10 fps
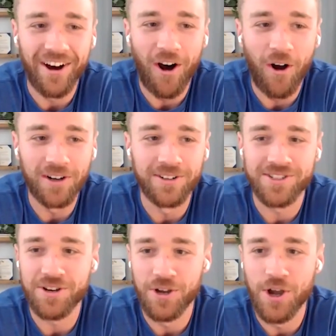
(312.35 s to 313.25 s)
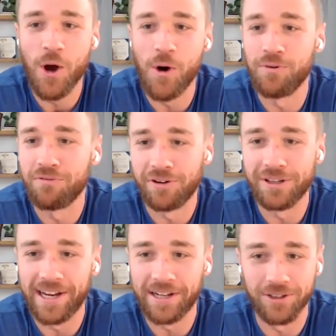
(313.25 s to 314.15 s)
aren't known for
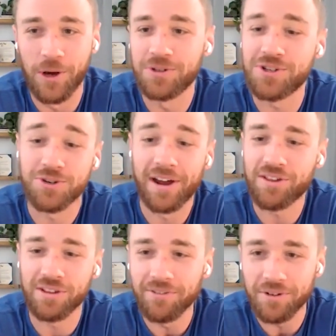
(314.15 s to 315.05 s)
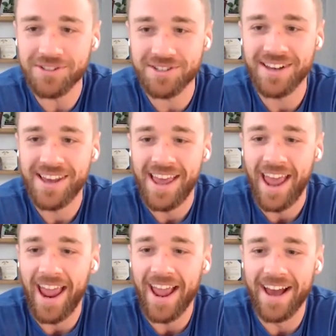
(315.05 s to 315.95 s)
like low stress levels.
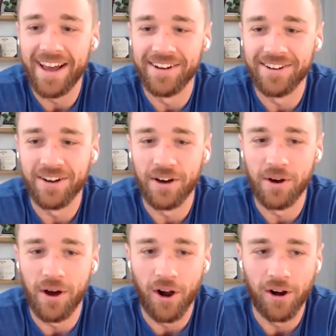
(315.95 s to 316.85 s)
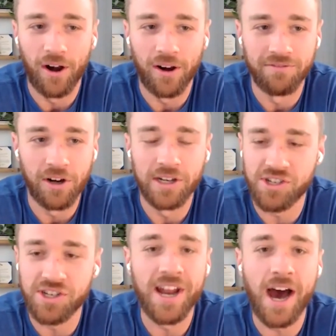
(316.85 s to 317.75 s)
And are very
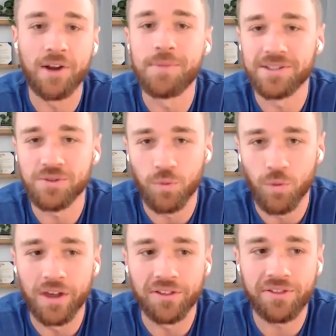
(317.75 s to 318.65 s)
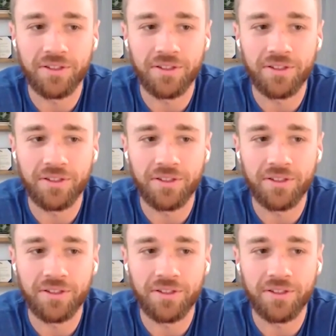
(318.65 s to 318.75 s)
synonymous with